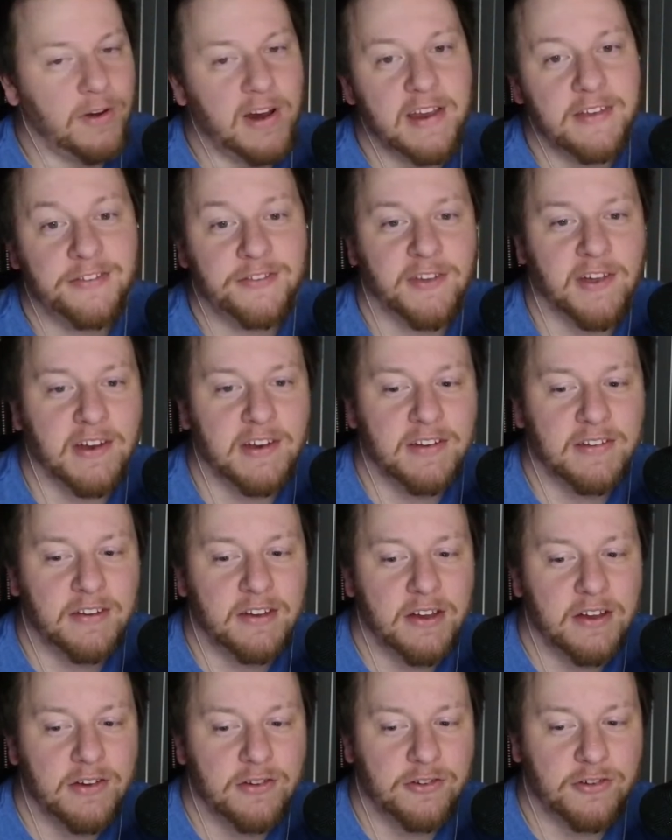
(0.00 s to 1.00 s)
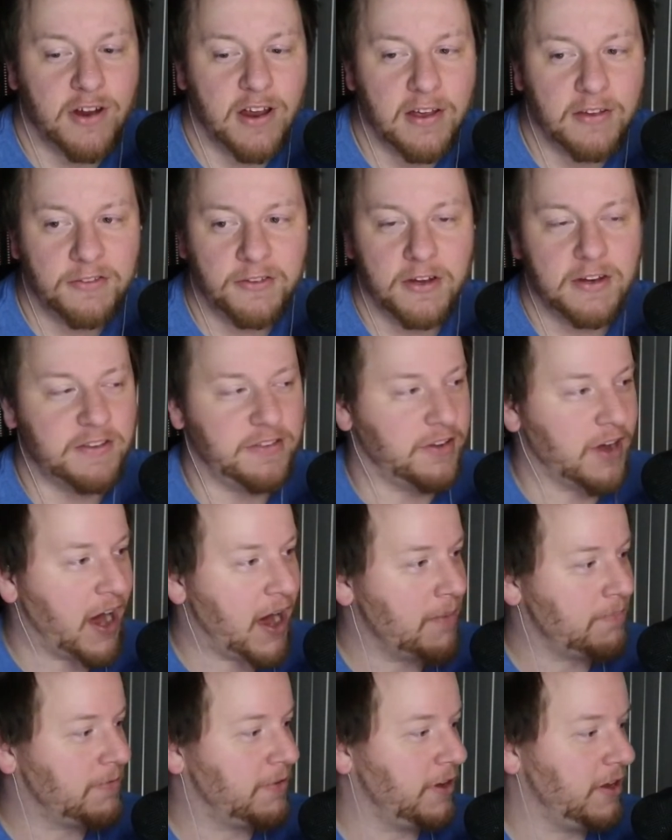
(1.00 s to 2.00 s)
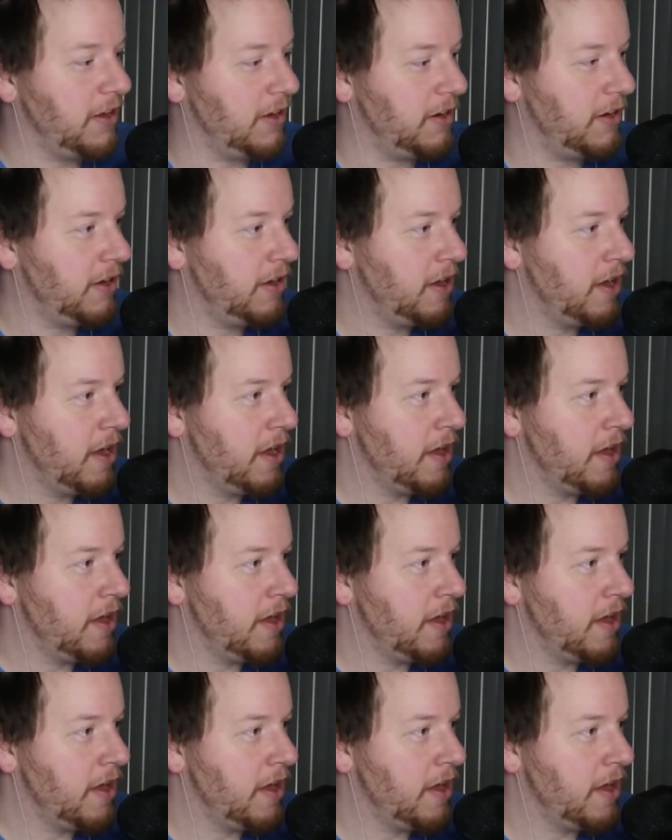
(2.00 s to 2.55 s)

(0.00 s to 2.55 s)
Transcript: recent, she has adopted